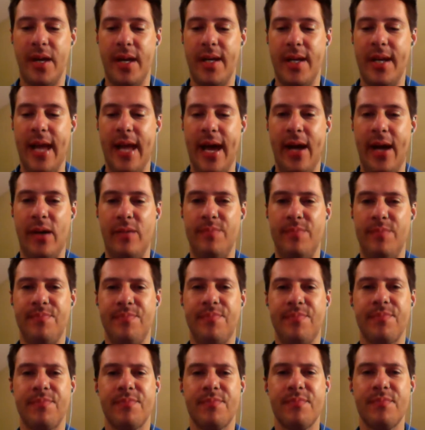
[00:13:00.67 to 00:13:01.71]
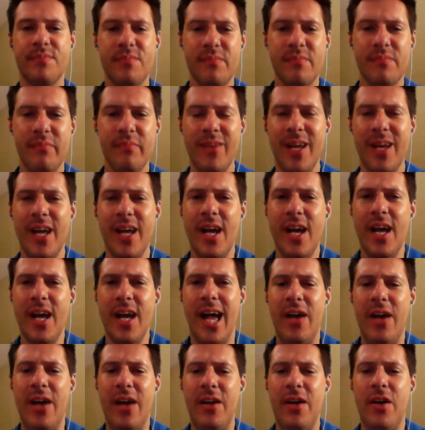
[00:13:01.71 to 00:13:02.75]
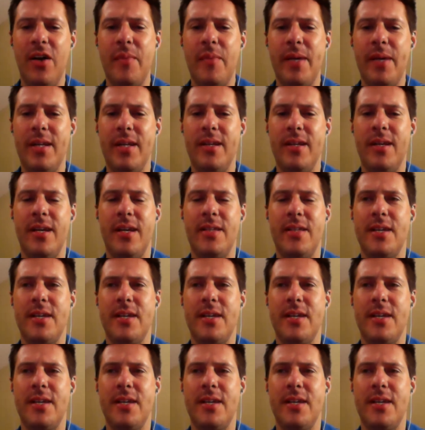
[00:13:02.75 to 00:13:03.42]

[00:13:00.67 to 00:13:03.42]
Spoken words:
and down. I don't know. I mean, it's